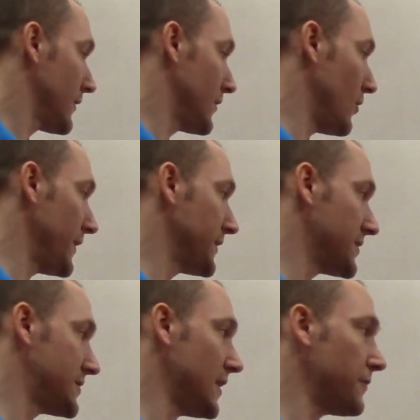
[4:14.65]
going
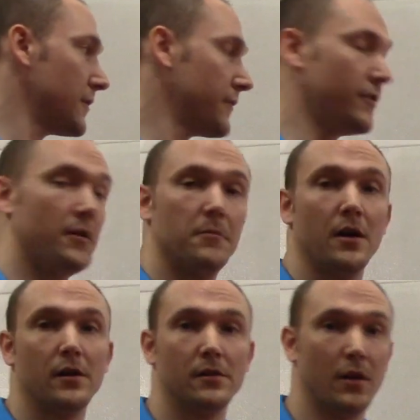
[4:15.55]
to suffer
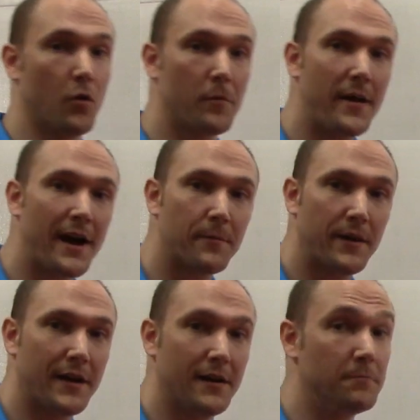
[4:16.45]
from lower back
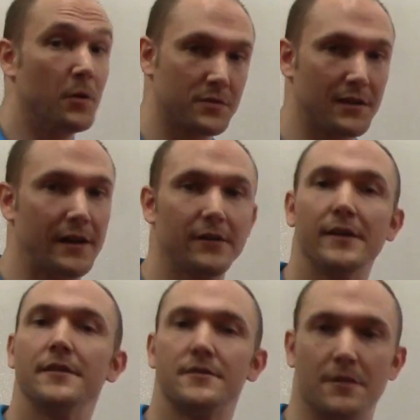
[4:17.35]
pain, most
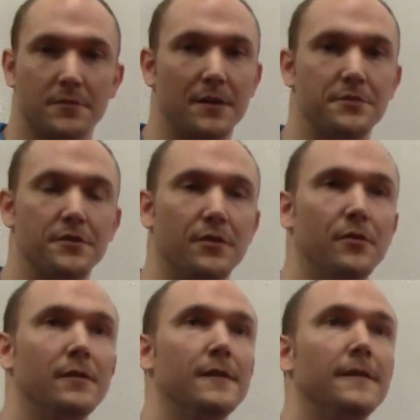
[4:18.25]
likely. Sometimes you do.